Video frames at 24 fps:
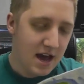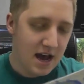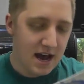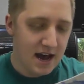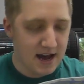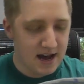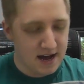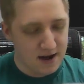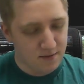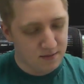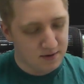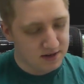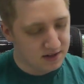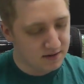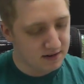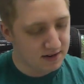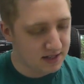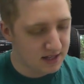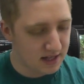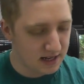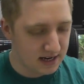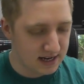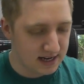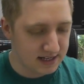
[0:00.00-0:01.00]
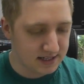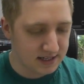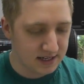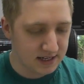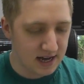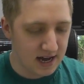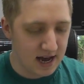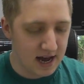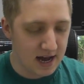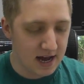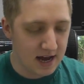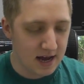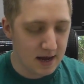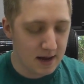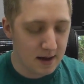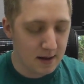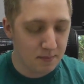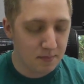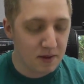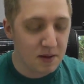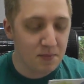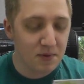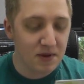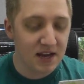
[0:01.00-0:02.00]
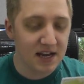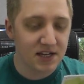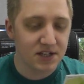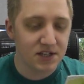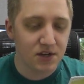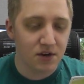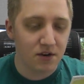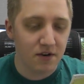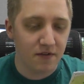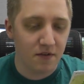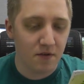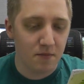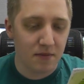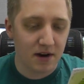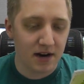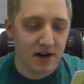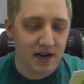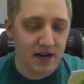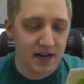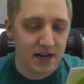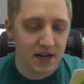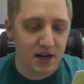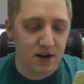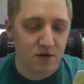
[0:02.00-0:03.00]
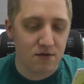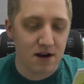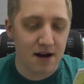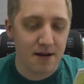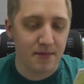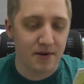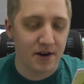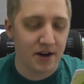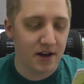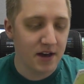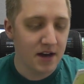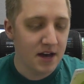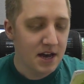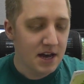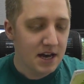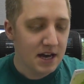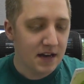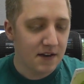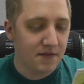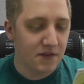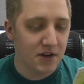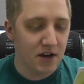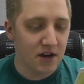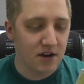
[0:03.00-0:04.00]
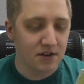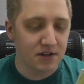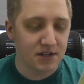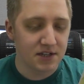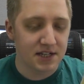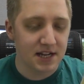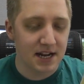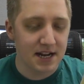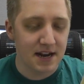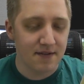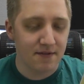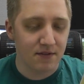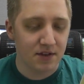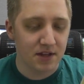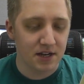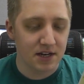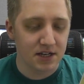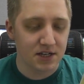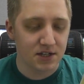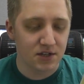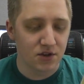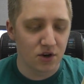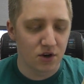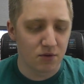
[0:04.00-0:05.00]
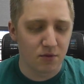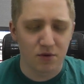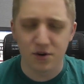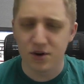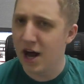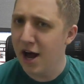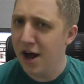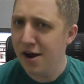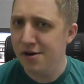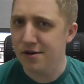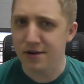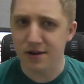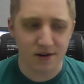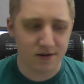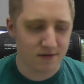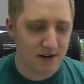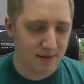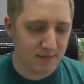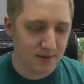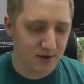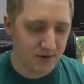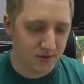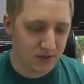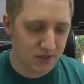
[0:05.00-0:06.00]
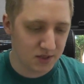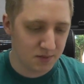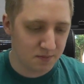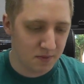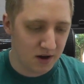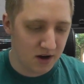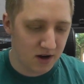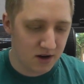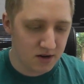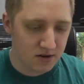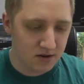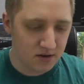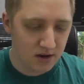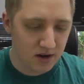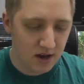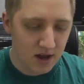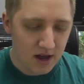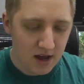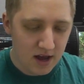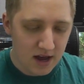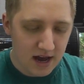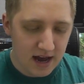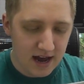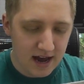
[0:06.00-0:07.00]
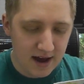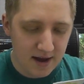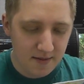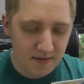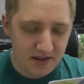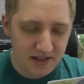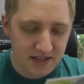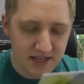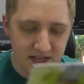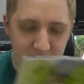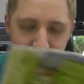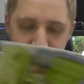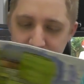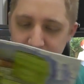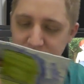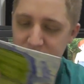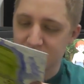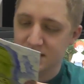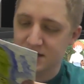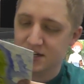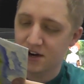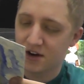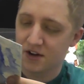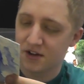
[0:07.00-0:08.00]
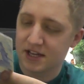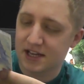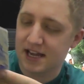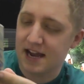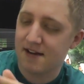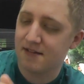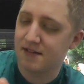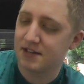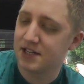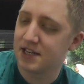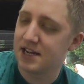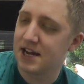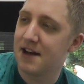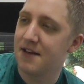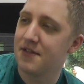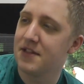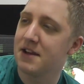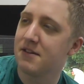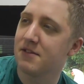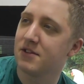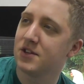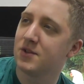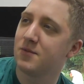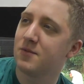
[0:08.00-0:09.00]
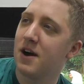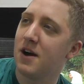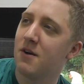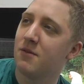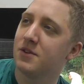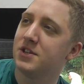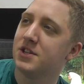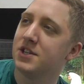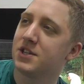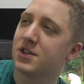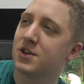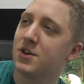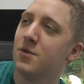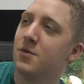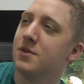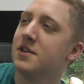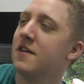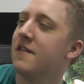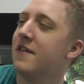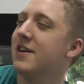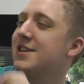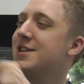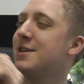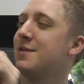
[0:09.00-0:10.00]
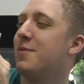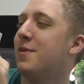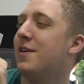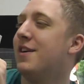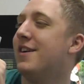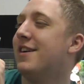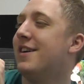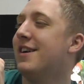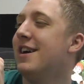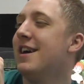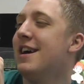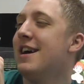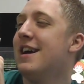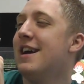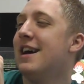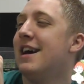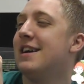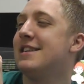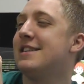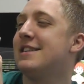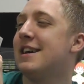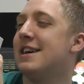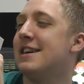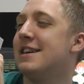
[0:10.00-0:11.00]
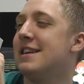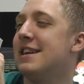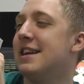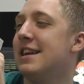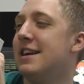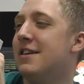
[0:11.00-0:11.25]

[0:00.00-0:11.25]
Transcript: Where's the rest of the letter? PPS, sorry for my grammar. If you don't understand everything, it's normal. No, your grammar was spot on. And then you've actually got the character down there as well, which is cool. And you've actually put a tiny